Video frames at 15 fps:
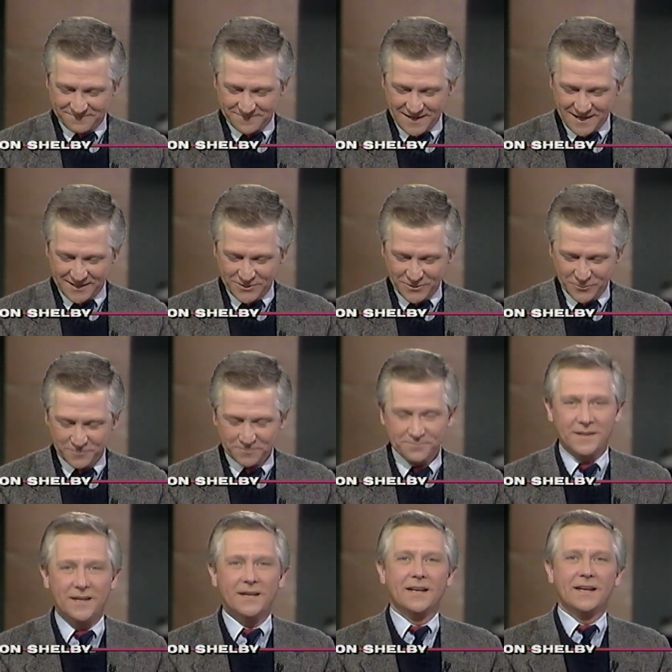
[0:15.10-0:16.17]
Thank you.
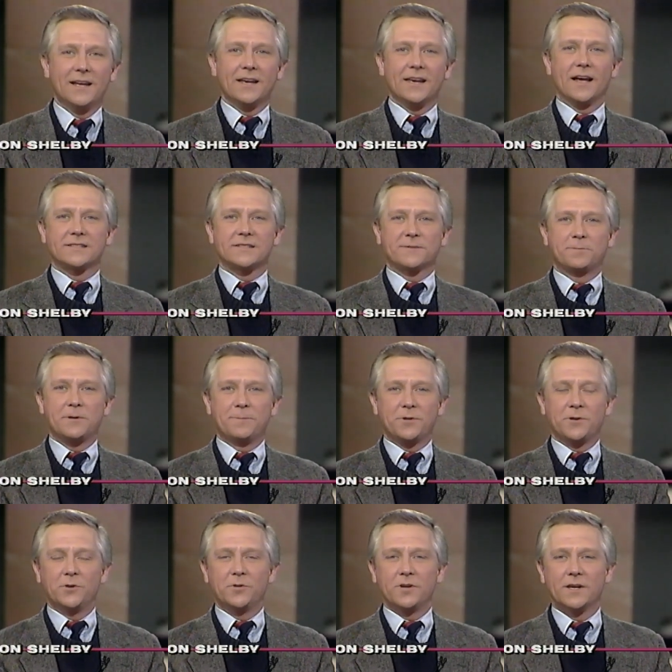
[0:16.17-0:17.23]
Lots of
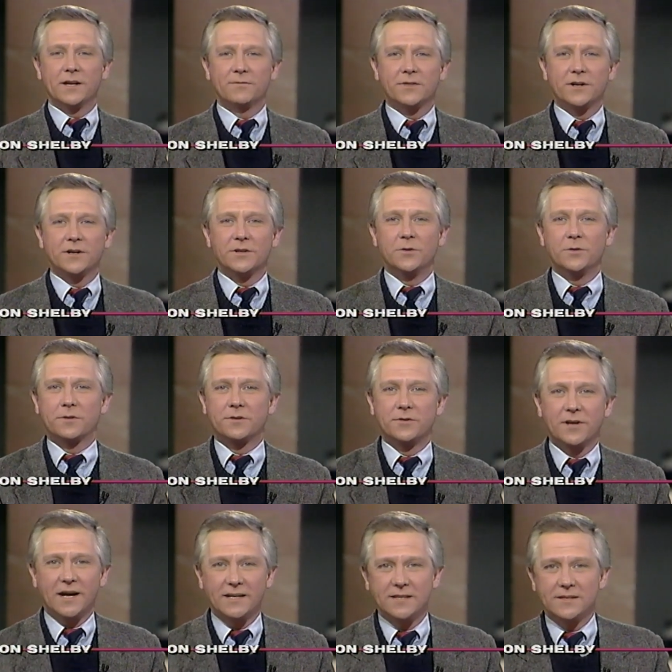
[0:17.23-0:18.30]
people who lived their youth through
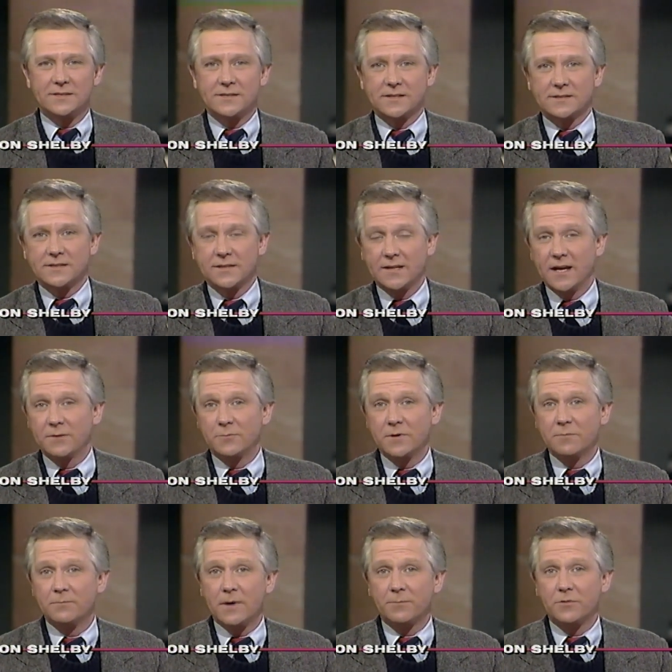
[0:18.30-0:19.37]
1968
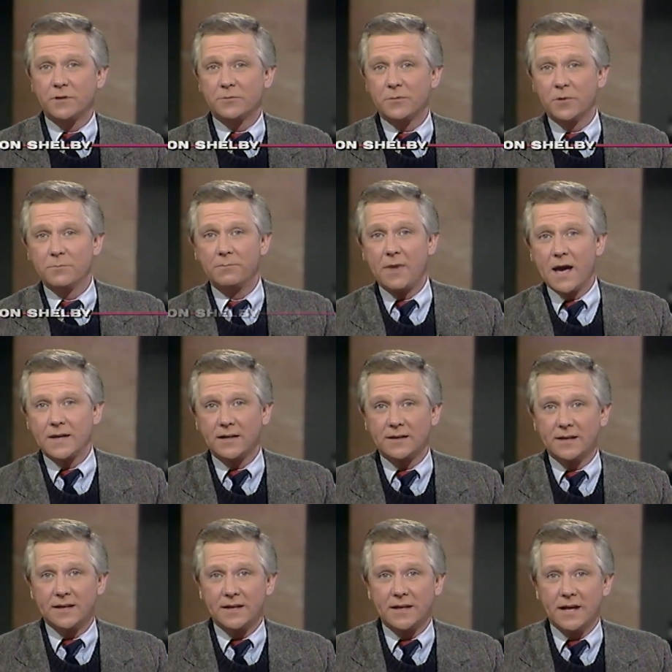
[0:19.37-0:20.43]
remember it
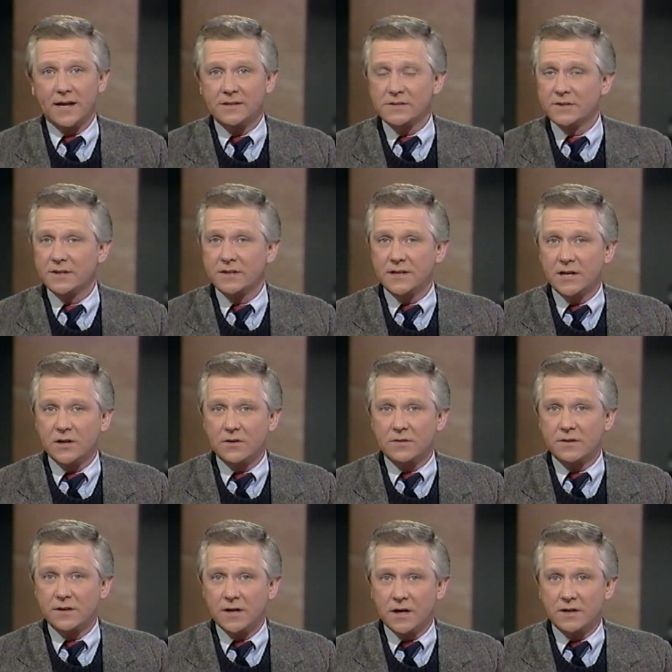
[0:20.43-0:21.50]
romantically as the year
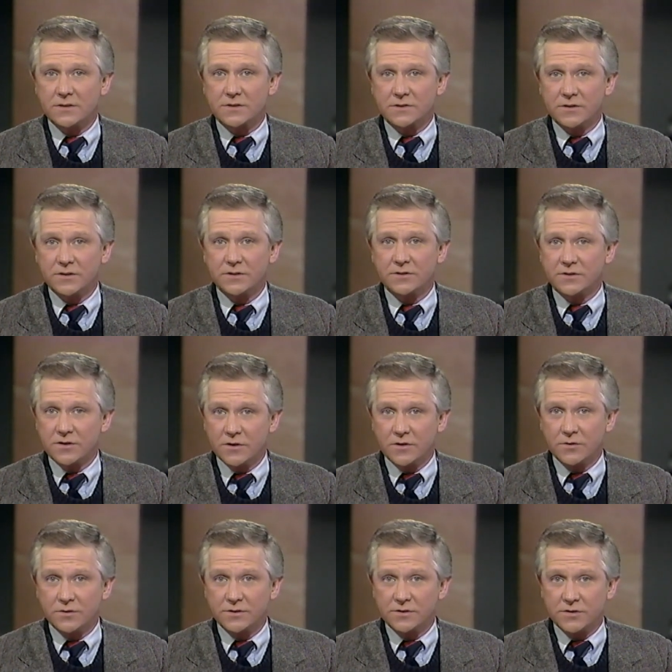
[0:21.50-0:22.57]
the young stood
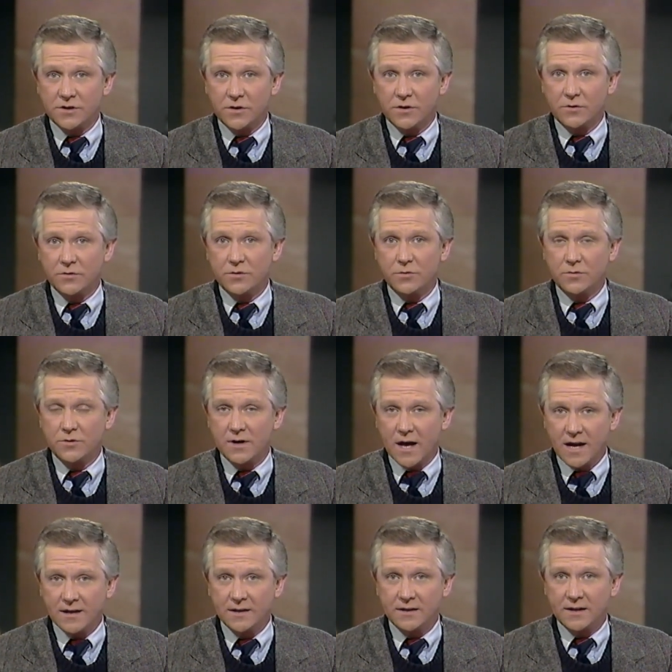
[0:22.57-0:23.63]
toe-to-toe, -to -toe,
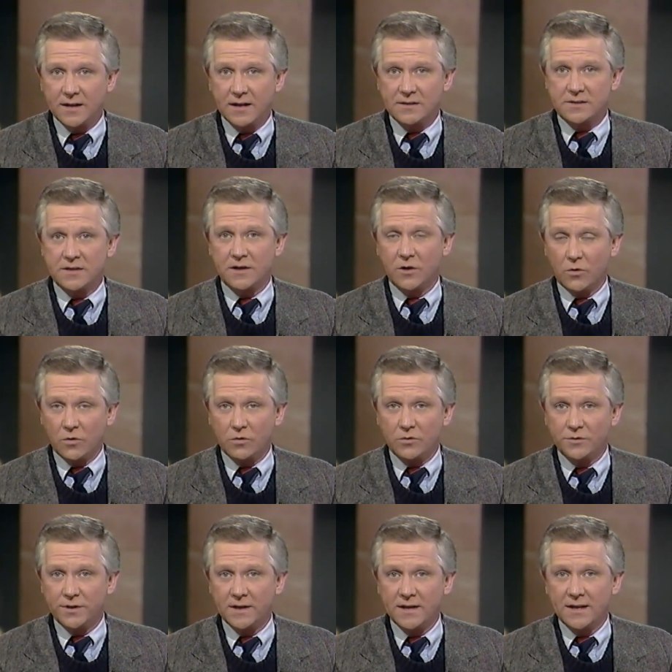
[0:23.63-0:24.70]
united against the
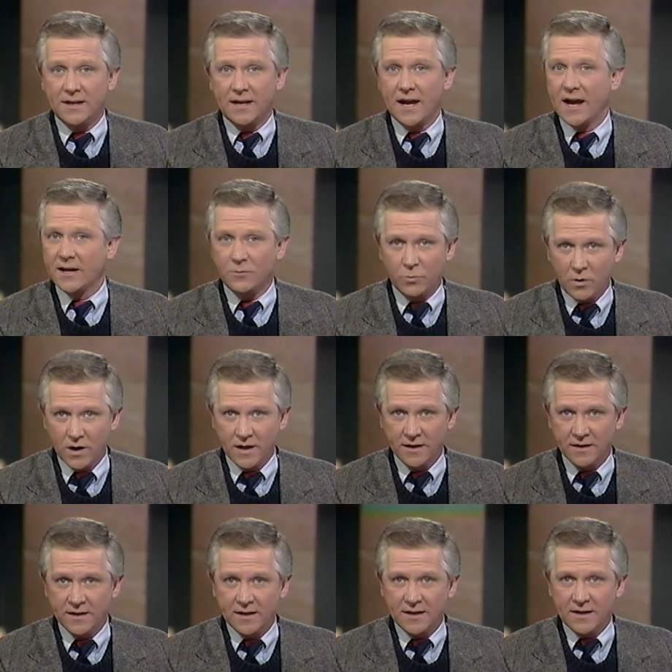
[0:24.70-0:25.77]
old and won.
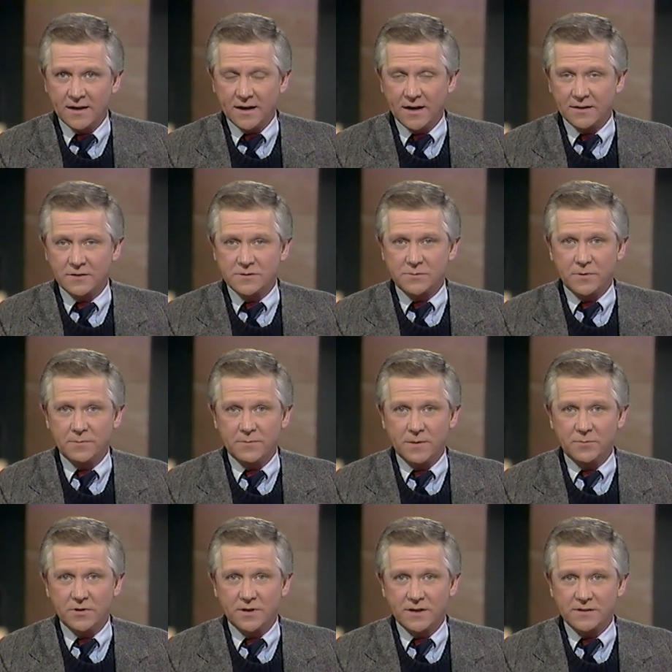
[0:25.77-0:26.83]
Others
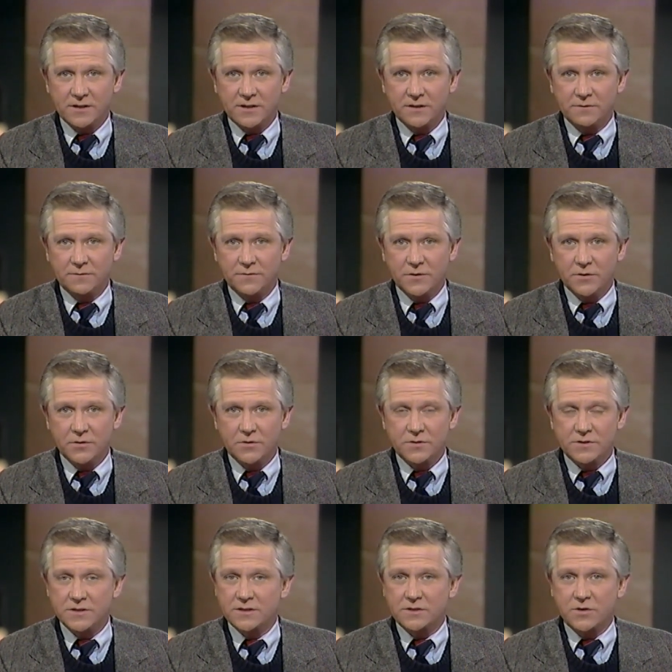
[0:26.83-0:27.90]
remember it as a
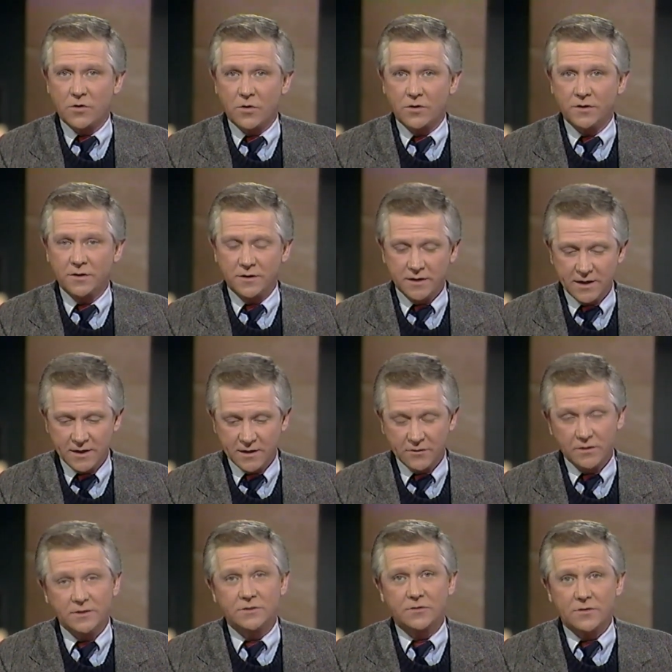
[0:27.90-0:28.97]
confused, discordant
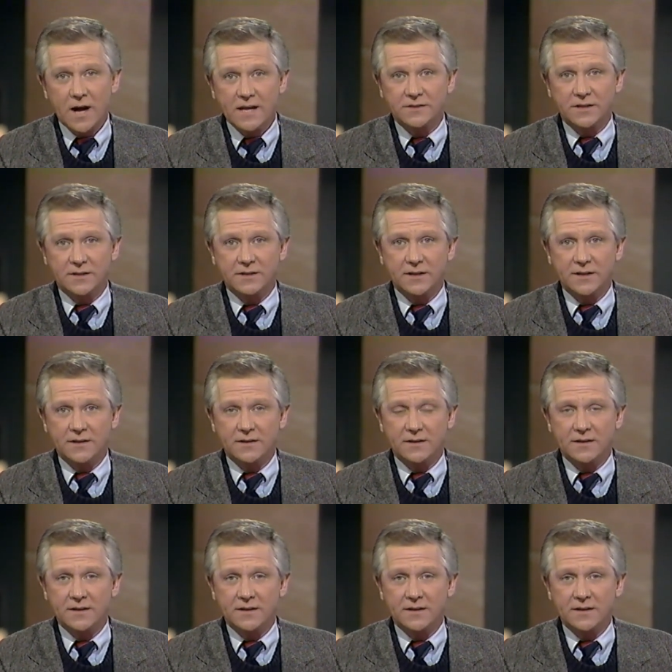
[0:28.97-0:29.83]
year, a tragic year.